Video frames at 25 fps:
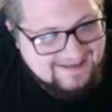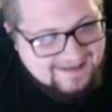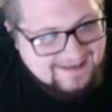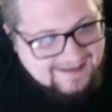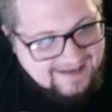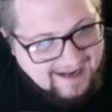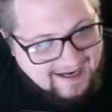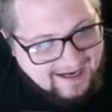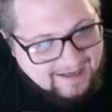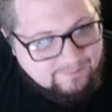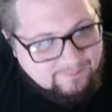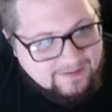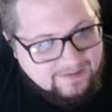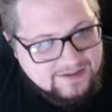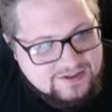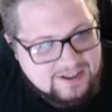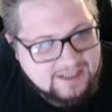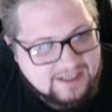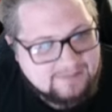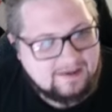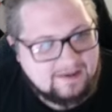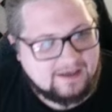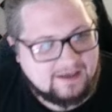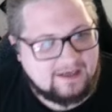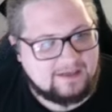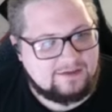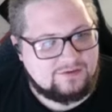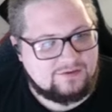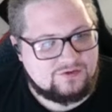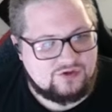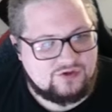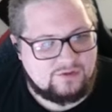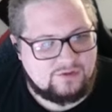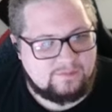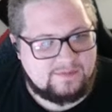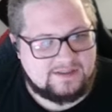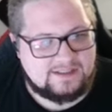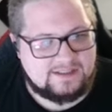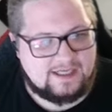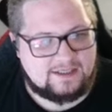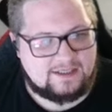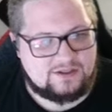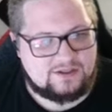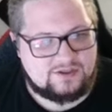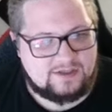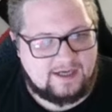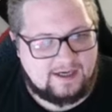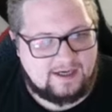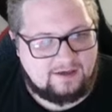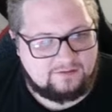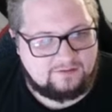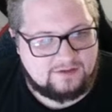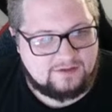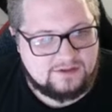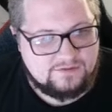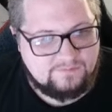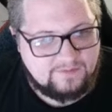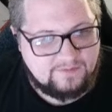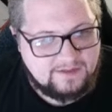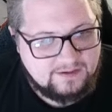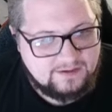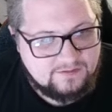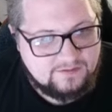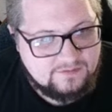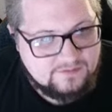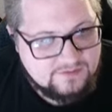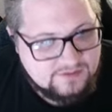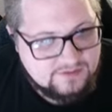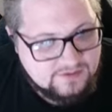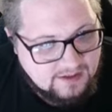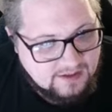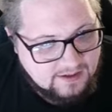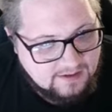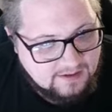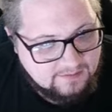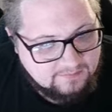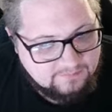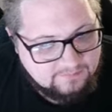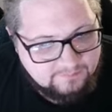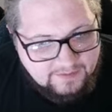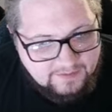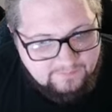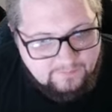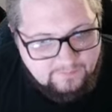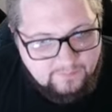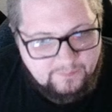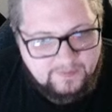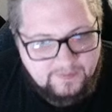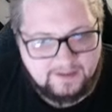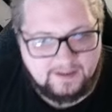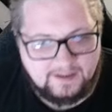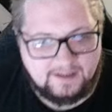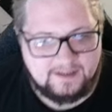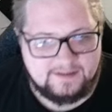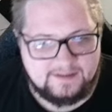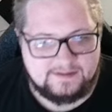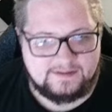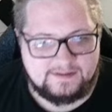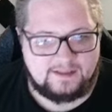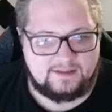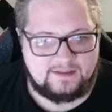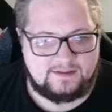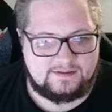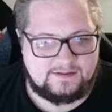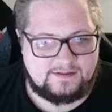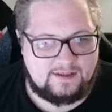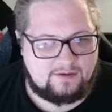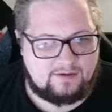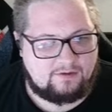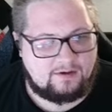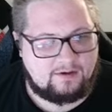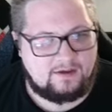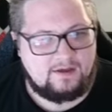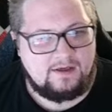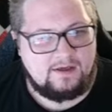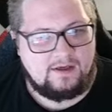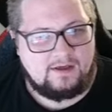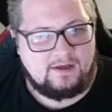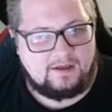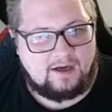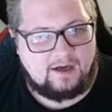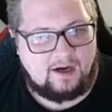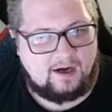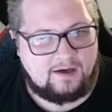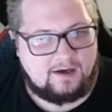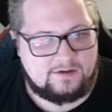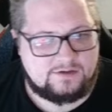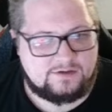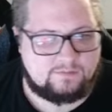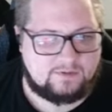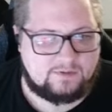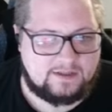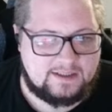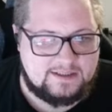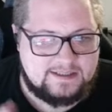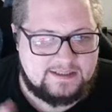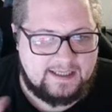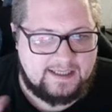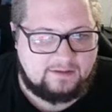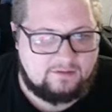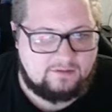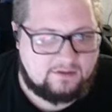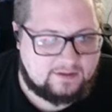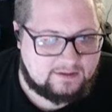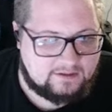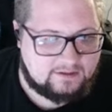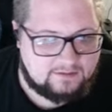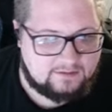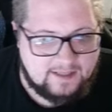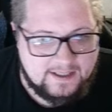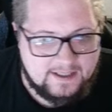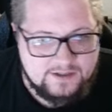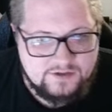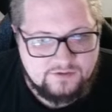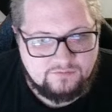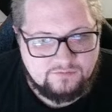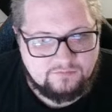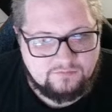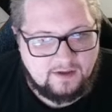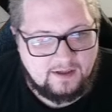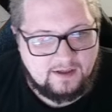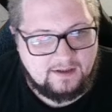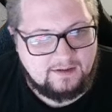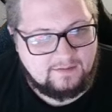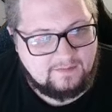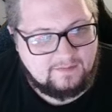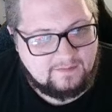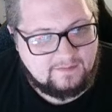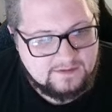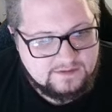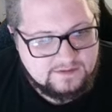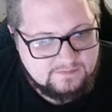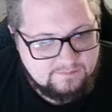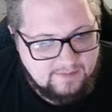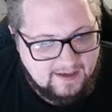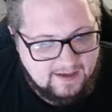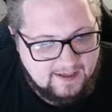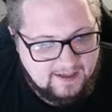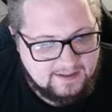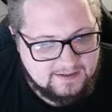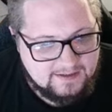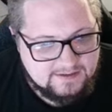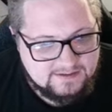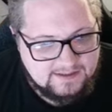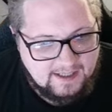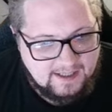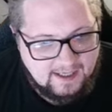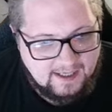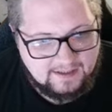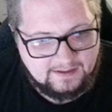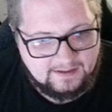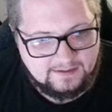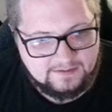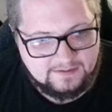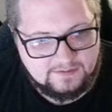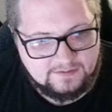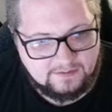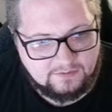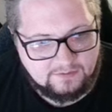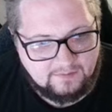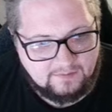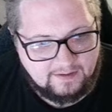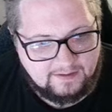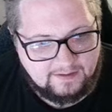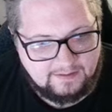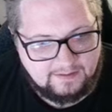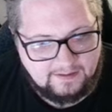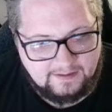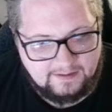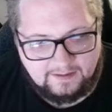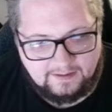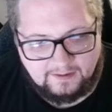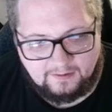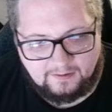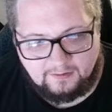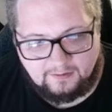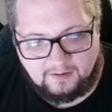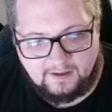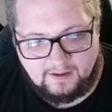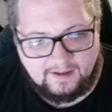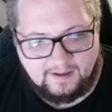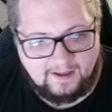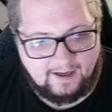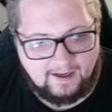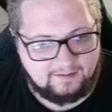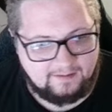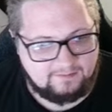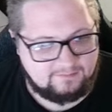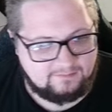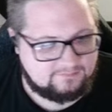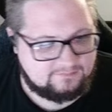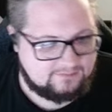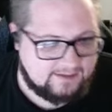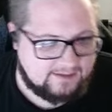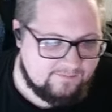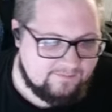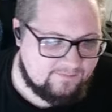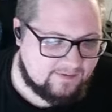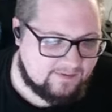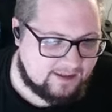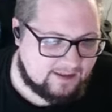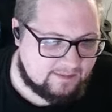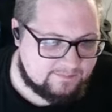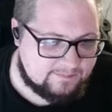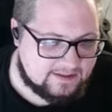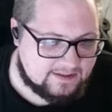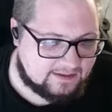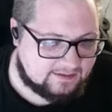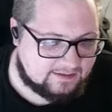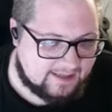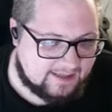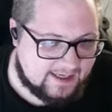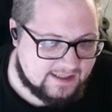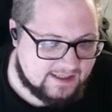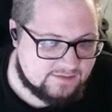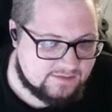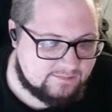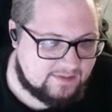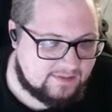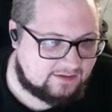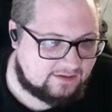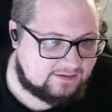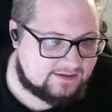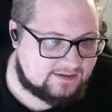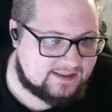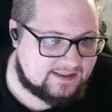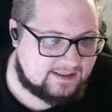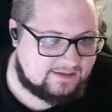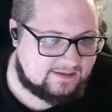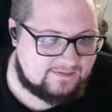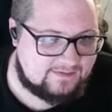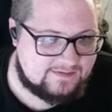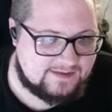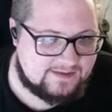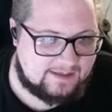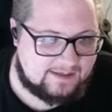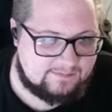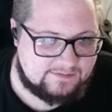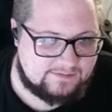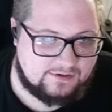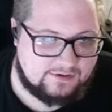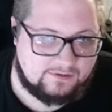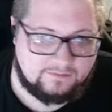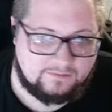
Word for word: Anyway, check him out on YouTube. He's got a channel, does videos, uh, PvP content, et cetera. Uh, so we're going to take a look at the legend run that this man has gotten into the Great League here. Leaving it up to the last minute. Let's get into these games, y'all.